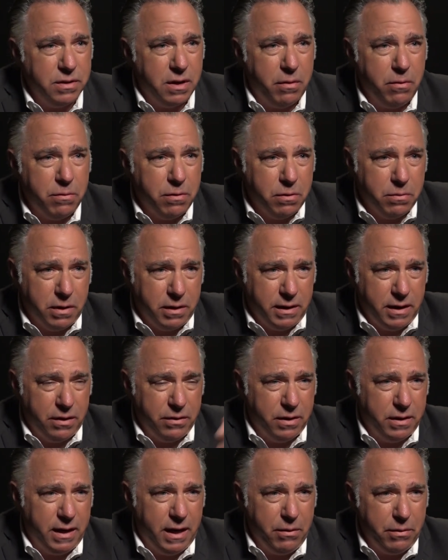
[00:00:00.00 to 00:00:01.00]
I wore one the
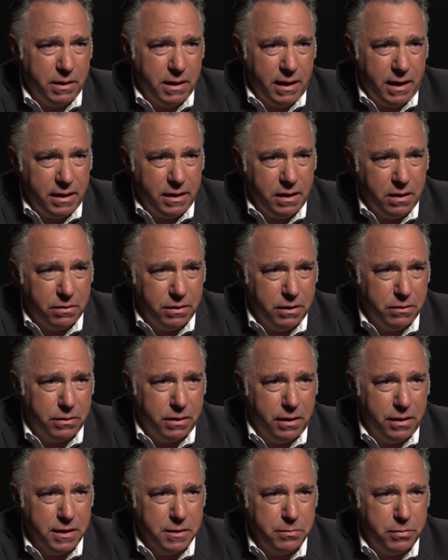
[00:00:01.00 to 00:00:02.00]
other day when I had to go into
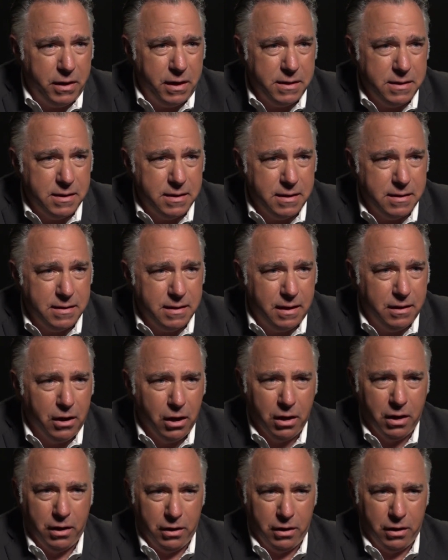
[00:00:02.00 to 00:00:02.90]
one of these places that said,